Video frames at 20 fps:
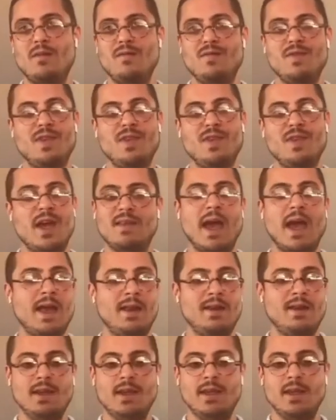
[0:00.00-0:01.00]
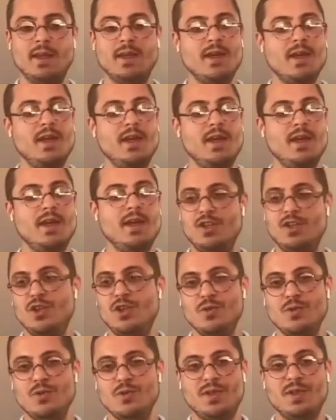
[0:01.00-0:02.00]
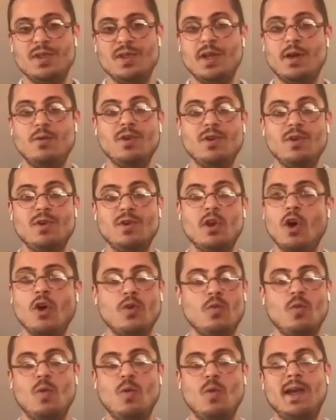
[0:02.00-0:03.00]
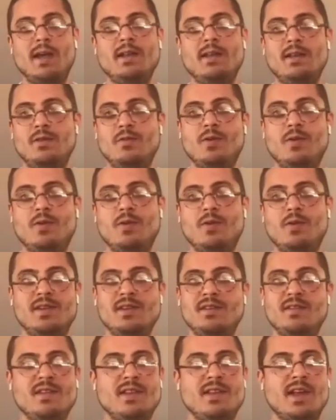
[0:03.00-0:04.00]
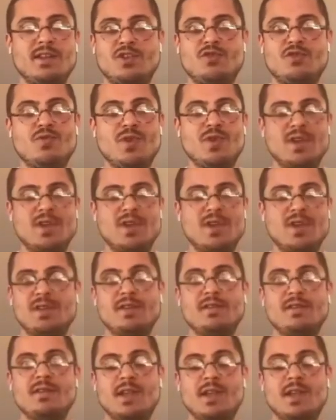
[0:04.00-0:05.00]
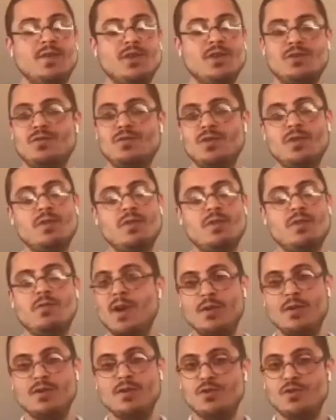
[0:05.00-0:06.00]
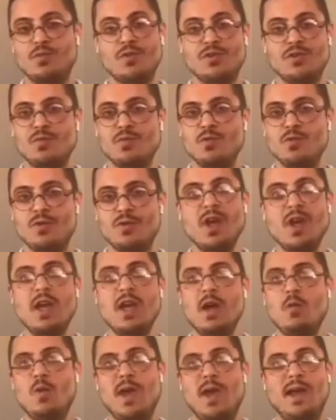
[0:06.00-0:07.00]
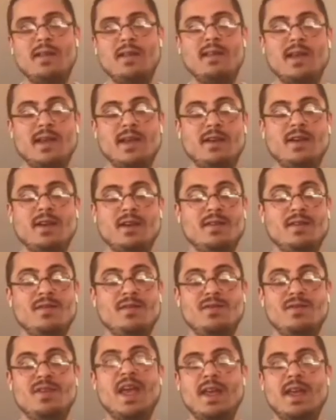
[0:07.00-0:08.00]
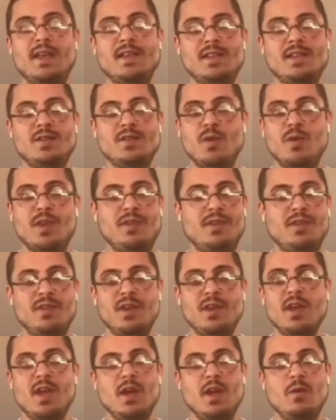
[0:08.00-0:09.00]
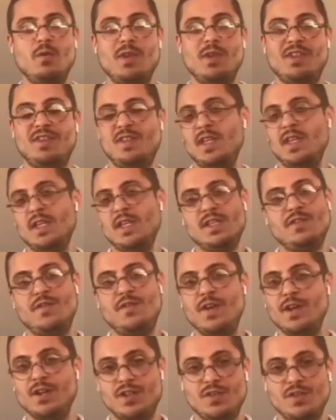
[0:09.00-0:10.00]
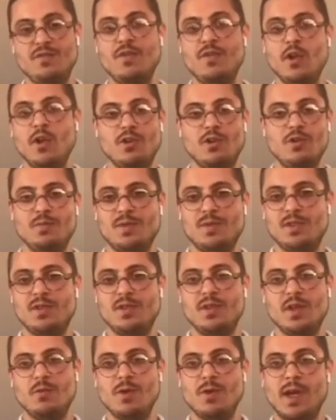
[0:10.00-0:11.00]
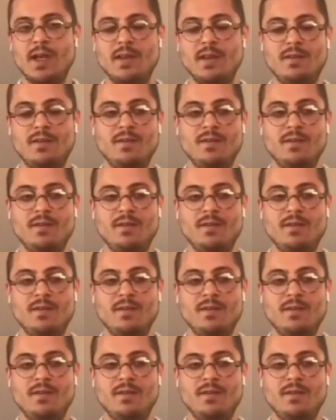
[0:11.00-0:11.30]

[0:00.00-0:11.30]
We haven't had any issues now in a long while, right? Since the last stress test, the network's running super smooth. We had like days with 6 figures volumes, right?